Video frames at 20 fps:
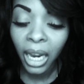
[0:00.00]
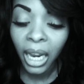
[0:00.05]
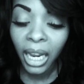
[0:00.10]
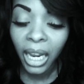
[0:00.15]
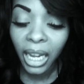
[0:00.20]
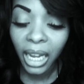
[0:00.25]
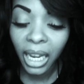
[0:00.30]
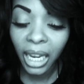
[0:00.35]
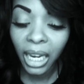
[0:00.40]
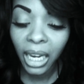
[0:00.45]

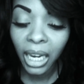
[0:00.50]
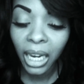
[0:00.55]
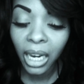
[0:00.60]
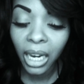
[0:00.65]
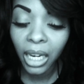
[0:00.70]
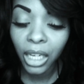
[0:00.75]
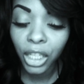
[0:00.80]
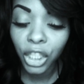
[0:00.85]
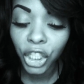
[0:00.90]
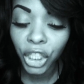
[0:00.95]
he
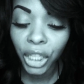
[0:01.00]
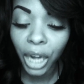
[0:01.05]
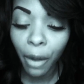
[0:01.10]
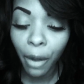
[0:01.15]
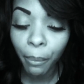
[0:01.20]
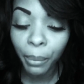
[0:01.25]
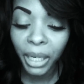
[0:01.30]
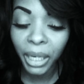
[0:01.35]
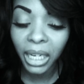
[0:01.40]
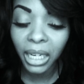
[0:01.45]
shall
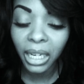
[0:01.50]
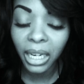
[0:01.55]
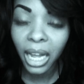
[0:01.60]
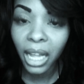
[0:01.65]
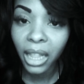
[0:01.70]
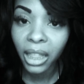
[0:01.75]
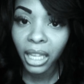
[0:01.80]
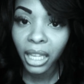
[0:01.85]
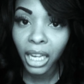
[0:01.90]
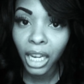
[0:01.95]
be
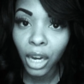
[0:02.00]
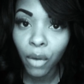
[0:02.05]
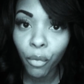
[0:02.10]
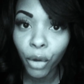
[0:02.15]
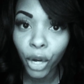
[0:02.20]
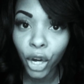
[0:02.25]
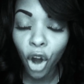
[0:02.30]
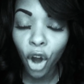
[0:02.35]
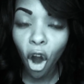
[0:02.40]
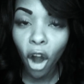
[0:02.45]
nothing
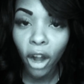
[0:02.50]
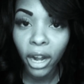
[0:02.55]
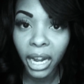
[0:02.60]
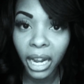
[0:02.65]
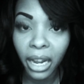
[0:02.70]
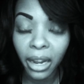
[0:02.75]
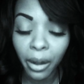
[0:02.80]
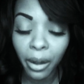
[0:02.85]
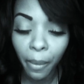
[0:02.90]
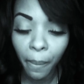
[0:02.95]
regarded.